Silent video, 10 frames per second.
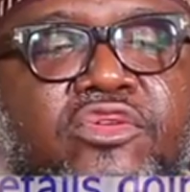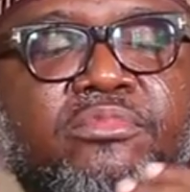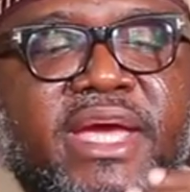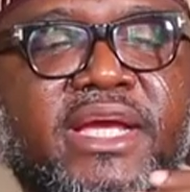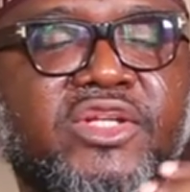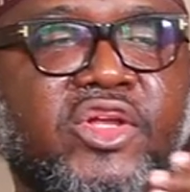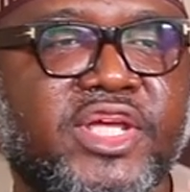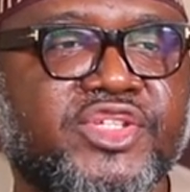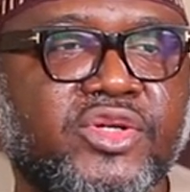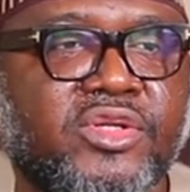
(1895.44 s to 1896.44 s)
you make a
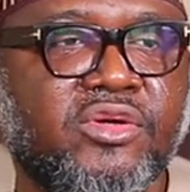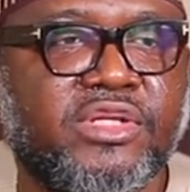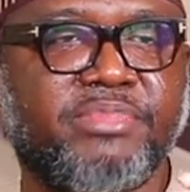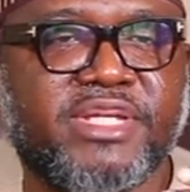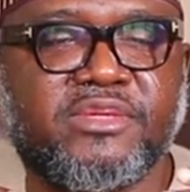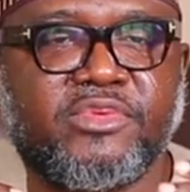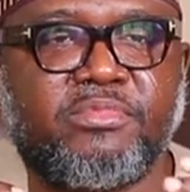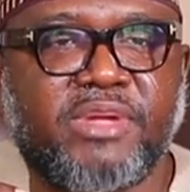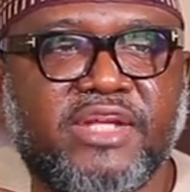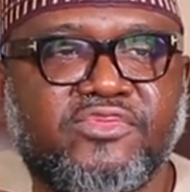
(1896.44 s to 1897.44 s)
donation on the
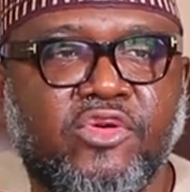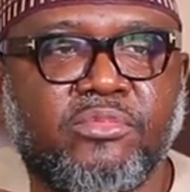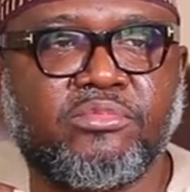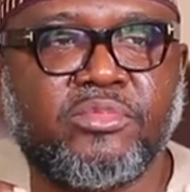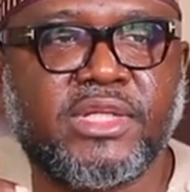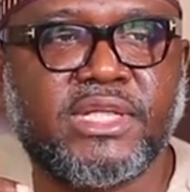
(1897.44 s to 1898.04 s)
PaySabil platform,